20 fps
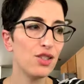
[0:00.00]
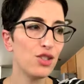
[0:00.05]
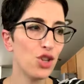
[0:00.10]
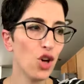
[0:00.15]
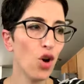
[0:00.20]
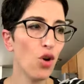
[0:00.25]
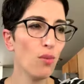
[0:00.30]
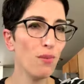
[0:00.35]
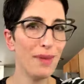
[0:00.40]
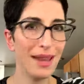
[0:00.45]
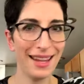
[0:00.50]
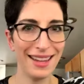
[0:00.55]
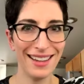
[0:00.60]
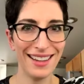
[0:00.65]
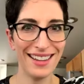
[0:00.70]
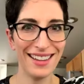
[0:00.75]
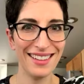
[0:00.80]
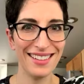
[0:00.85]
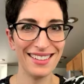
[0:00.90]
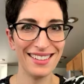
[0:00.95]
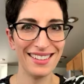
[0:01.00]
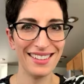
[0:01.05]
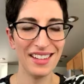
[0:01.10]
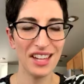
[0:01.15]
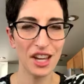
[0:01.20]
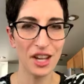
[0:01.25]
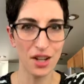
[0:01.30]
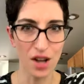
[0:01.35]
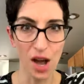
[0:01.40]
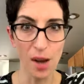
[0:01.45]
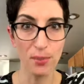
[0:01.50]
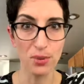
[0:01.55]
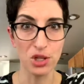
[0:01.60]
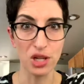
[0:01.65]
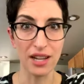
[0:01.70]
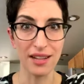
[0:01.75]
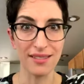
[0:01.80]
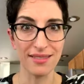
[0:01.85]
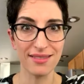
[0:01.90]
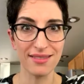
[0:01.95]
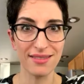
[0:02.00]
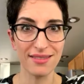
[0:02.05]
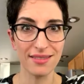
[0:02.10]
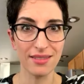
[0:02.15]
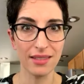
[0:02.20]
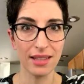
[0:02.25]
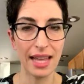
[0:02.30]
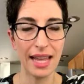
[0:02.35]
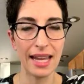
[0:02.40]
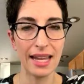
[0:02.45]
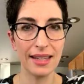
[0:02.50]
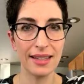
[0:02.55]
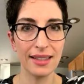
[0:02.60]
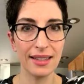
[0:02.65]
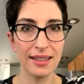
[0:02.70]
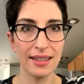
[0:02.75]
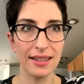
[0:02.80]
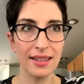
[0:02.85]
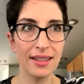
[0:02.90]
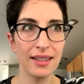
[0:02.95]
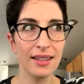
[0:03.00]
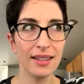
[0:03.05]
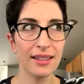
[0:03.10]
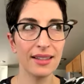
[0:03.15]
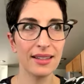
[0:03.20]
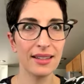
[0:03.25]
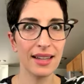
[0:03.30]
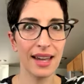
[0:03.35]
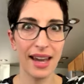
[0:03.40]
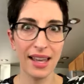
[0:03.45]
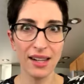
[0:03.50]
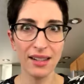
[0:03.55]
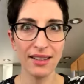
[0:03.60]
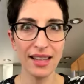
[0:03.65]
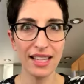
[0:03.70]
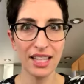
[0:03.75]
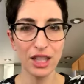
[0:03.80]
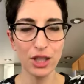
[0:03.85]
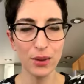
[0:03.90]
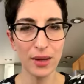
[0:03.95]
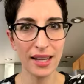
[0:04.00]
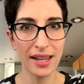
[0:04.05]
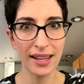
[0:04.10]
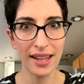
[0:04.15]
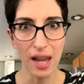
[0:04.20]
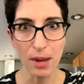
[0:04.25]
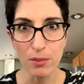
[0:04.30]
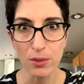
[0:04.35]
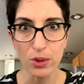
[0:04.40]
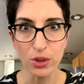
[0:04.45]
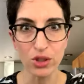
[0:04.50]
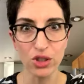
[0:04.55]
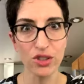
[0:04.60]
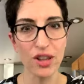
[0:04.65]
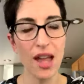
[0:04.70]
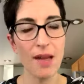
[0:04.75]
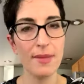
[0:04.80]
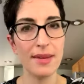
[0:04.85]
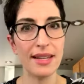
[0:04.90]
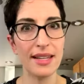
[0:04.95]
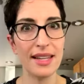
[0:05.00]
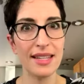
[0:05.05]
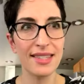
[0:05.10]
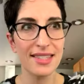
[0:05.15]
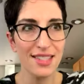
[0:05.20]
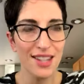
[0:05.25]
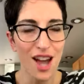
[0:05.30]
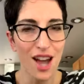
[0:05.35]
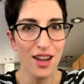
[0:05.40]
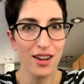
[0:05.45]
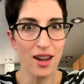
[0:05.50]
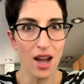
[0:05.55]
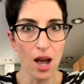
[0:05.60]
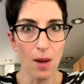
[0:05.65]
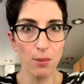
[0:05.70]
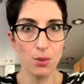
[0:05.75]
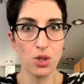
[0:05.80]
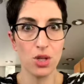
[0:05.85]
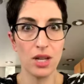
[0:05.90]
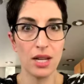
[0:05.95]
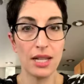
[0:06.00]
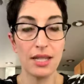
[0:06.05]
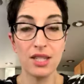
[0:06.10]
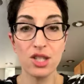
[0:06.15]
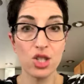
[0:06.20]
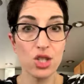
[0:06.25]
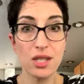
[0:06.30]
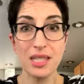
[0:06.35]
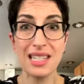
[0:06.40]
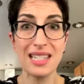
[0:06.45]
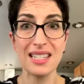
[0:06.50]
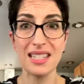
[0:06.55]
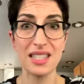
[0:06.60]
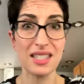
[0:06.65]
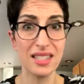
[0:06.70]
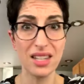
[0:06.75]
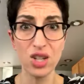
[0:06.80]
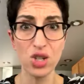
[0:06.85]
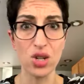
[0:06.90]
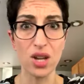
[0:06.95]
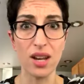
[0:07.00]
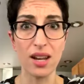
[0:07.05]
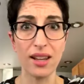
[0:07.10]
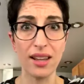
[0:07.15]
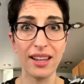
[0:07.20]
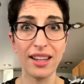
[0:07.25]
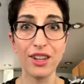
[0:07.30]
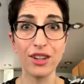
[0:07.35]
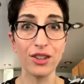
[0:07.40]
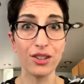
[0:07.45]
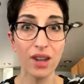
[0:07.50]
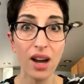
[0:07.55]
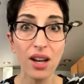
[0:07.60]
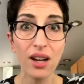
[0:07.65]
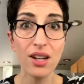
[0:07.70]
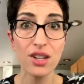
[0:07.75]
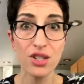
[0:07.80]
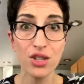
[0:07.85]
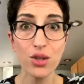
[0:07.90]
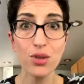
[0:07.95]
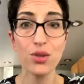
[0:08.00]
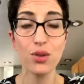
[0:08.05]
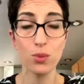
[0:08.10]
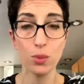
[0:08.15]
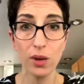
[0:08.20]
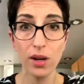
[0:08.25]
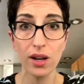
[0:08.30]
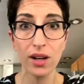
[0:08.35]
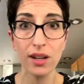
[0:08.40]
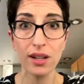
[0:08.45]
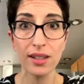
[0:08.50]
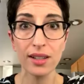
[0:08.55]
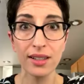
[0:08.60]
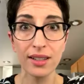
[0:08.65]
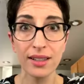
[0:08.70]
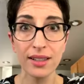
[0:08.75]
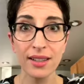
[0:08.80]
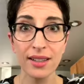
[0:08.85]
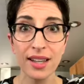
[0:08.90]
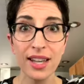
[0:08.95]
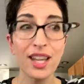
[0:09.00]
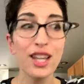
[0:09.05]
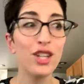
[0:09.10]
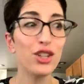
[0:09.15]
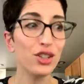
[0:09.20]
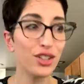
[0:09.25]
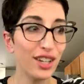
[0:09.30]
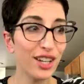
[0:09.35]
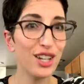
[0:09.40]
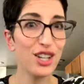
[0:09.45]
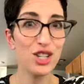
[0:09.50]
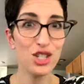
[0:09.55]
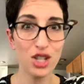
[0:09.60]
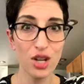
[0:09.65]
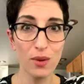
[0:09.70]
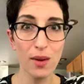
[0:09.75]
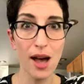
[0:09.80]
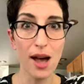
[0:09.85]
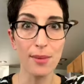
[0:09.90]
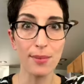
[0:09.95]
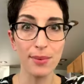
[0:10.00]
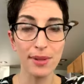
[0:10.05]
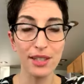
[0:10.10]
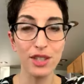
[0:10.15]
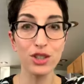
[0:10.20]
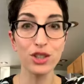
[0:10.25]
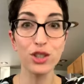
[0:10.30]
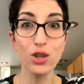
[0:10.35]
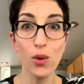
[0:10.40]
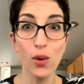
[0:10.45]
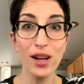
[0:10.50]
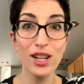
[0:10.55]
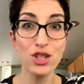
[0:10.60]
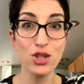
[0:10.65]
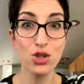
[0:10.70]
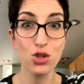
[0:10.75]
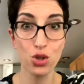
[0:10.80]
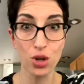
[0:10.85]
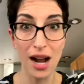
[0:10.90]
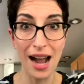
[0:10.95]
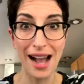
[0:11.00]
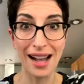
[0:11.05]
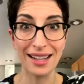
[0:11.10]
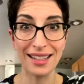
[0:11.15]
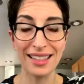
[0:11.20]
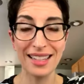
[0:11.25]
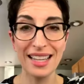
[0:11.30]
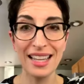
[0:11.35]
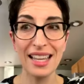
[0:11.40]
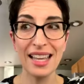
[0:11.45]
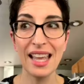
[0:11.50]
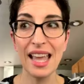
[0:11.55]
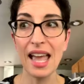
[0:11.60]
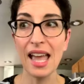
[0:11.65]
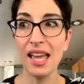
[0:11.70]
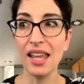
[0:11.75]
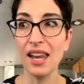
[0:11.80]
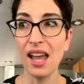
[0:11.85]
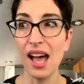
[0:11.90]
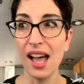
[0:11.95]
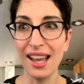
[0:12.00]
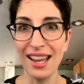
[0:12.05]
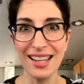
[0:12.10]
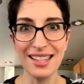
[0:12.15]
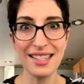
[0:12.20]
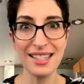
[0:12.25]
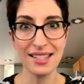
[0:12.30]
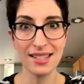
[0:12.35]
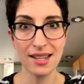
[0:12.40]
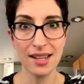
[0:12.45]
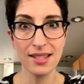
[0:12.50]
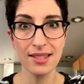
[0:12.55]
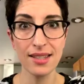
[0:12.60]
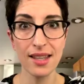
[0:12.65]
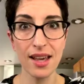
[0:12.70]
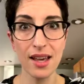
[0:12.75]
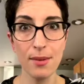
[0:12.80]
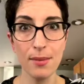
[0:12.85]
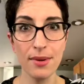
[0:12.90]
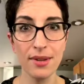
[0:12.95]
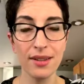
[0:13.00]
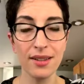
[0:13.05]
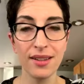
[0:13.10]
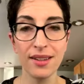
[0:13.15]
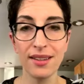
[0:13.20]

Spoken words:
don't make it an option. Like, kind of like you hitting emerald or diamond. It's not an option. It's just a decision. Like, you're going to do the work. You're going to show up. You're going to track. And I hit Success Club